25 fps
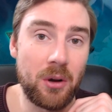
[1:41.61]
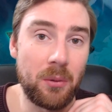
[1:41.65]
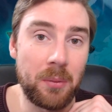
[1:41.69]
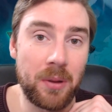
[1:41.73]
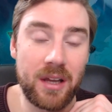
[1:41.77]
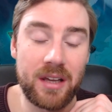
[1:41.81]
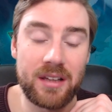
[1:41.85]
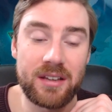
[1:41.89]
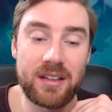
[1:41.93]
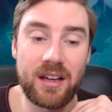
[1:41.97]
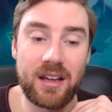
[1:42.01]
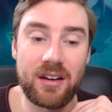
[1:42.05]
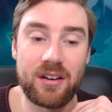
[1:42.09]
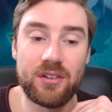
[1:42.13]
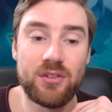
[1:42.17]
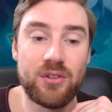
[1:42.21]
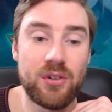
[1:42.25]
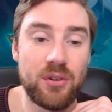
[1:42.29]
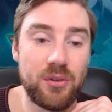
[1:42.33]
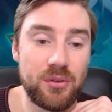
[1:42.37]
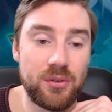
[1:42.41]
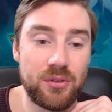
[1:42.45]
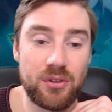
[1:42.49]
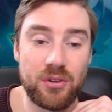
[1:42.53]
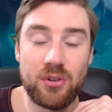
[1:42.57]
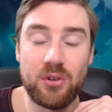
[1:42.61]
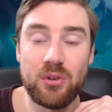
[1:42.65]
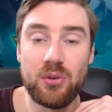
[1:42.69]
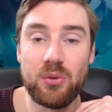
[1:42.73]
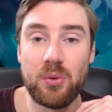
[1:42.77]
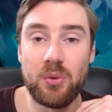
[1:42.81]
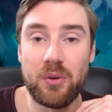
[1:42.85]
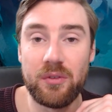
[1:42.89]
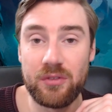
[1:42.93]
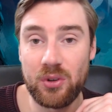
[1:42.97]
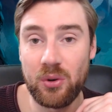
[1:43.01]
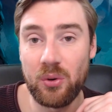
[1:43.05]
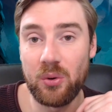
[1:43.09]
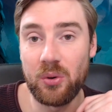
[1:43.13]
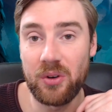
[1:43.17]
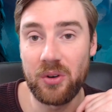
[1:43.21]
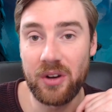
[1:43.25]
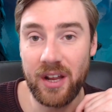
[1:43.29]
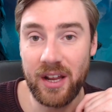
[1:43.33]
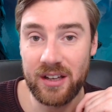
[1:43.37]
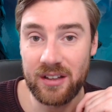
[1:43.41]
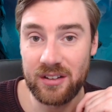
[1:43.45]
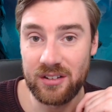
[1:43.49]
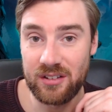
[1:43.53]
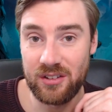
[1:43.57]
Playing down a 2/2 with Taunt
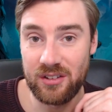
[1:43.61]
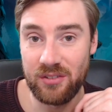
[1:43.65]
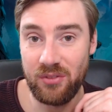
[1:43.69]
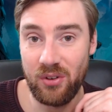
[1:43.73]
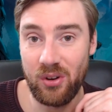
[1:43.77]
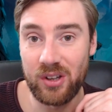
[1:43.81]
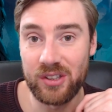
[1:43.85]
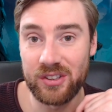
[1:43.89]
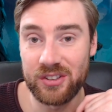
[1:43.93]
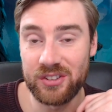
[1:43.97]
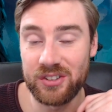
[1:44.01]
and Divine